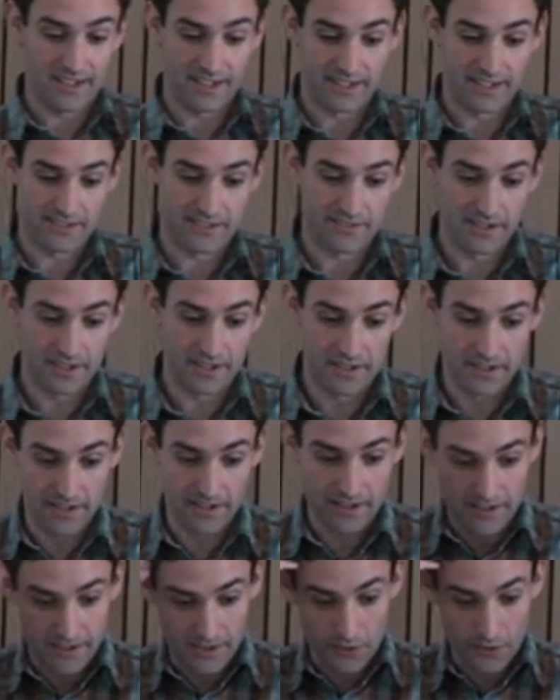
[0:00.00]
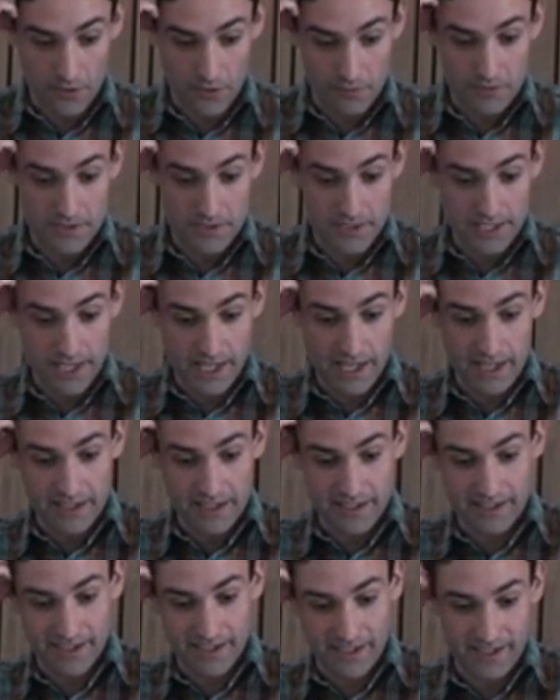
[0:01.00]
It's really enormous,
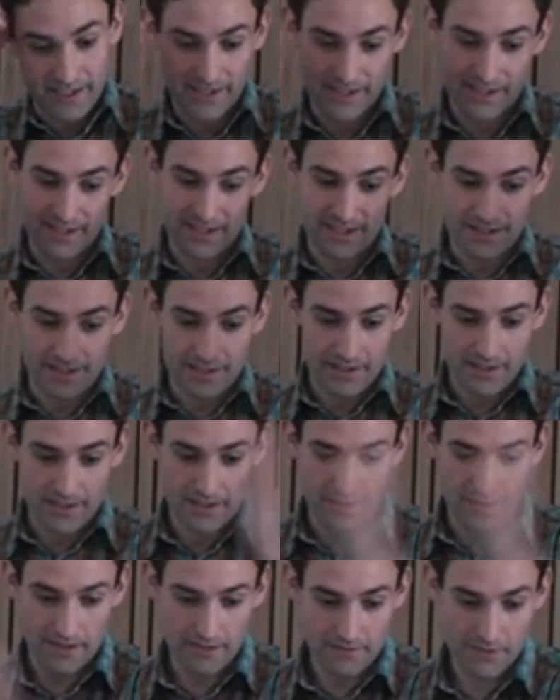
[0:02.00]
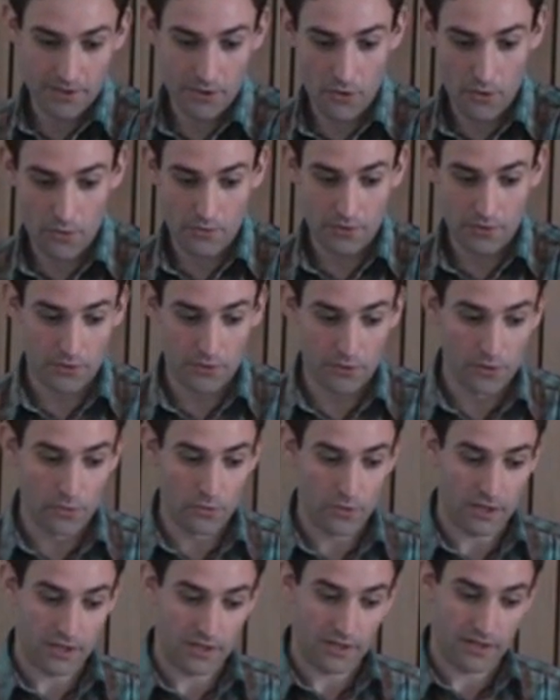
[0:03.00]
and we're going to
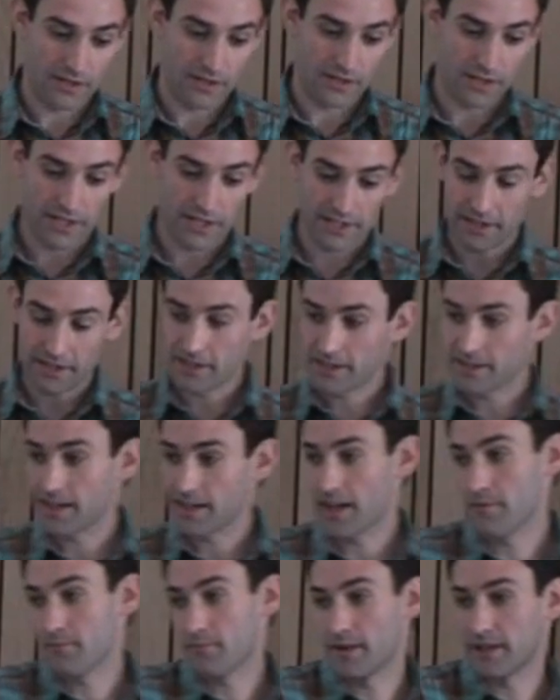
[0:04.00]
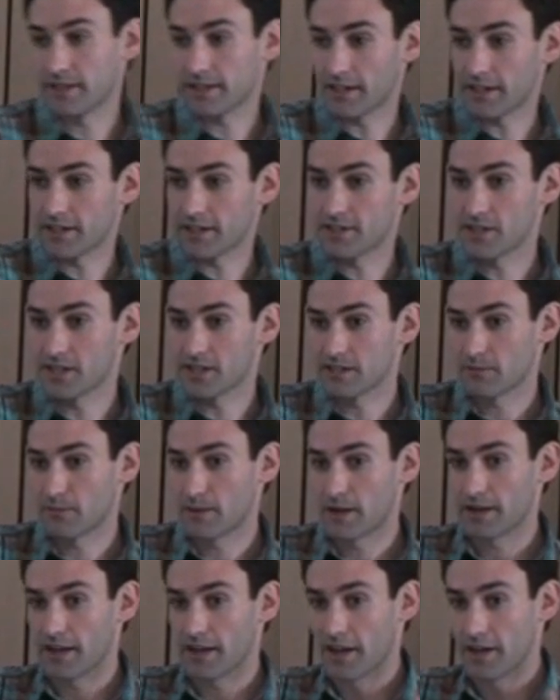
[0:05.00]
look not at the game, but at just
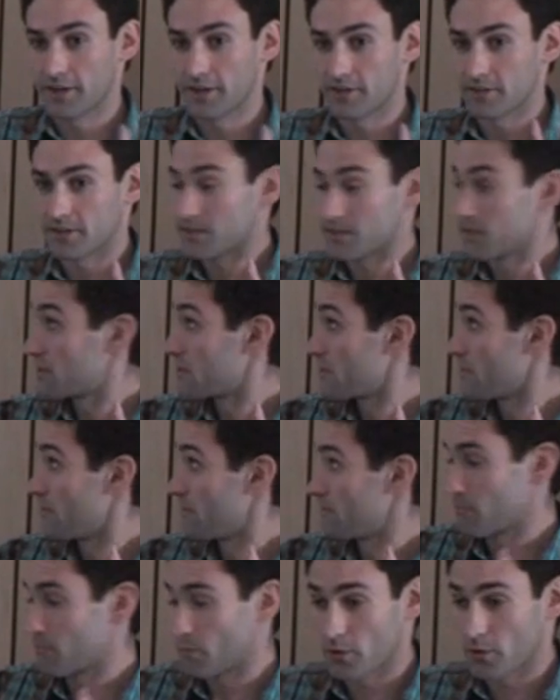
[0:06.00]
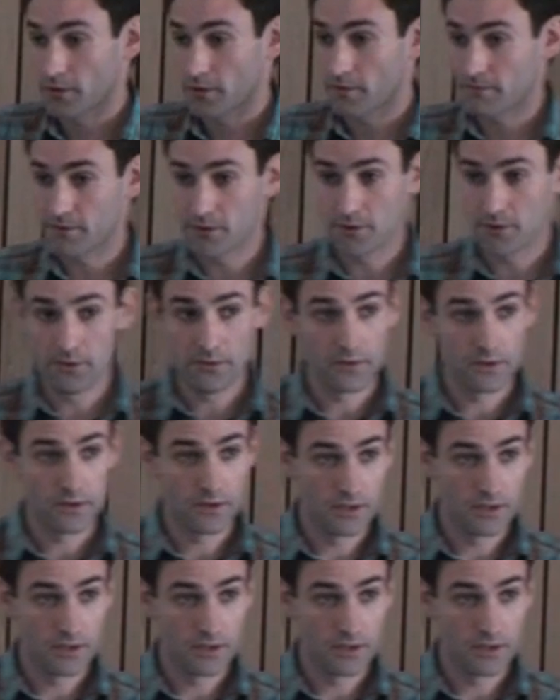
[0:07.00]
one agent's point of view.